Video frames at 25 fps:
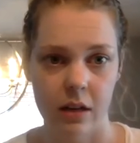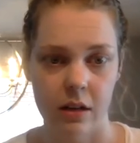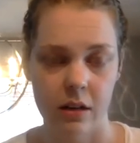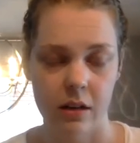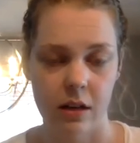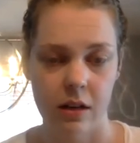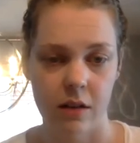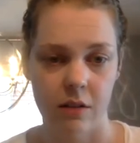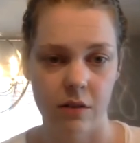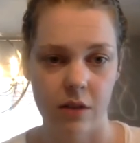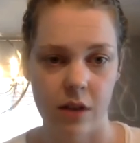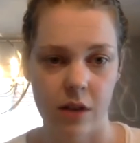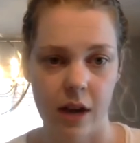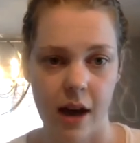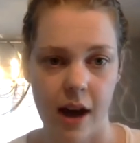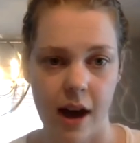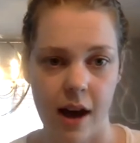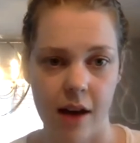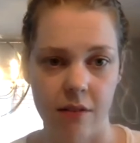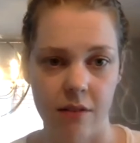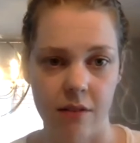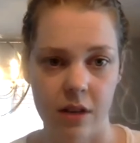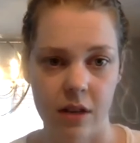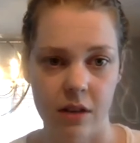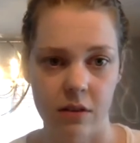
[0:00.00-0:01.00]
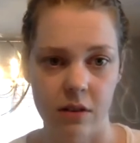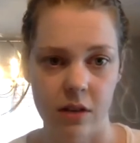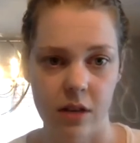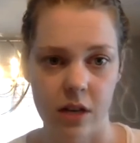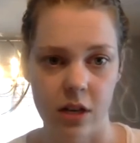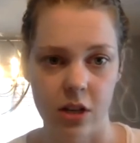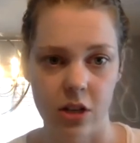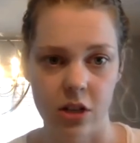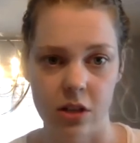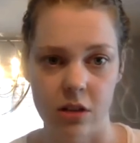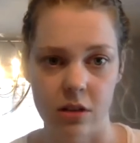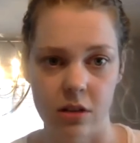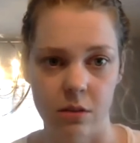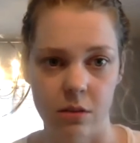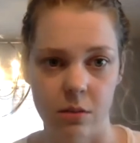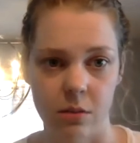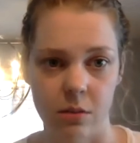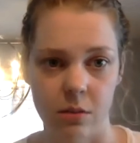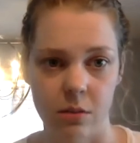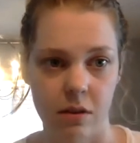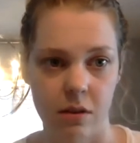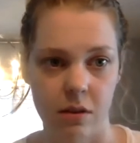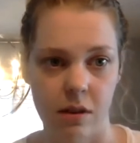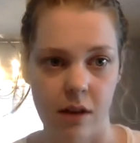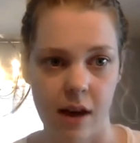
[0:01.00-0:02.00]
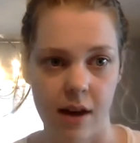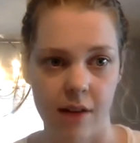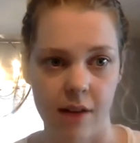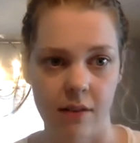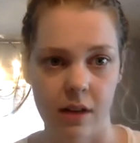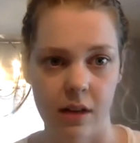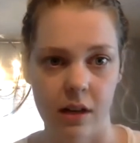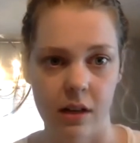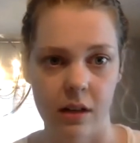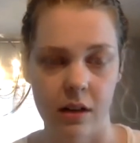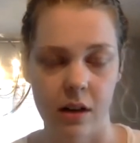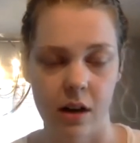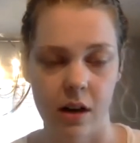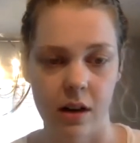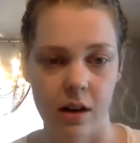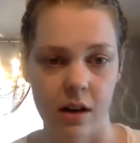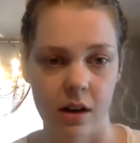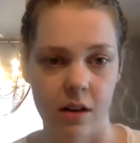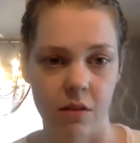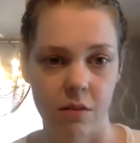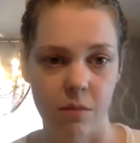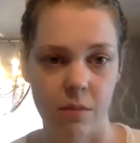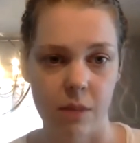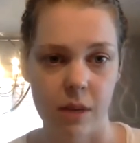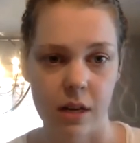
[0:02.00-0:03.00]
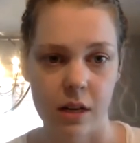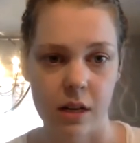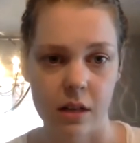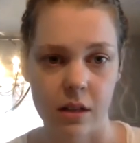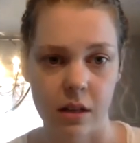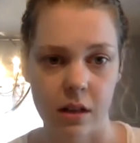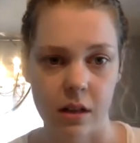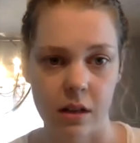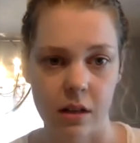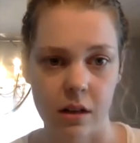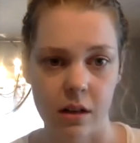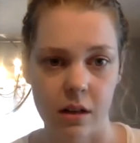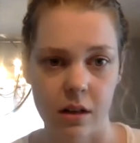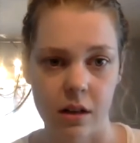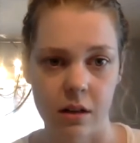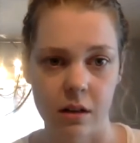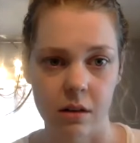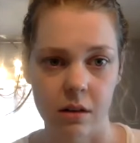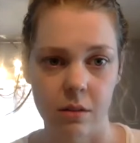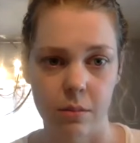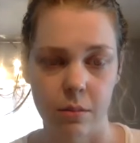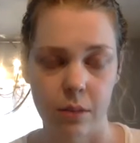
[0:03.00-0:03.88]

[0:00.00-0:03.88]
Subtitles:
if they have issues with having not enough minutes on their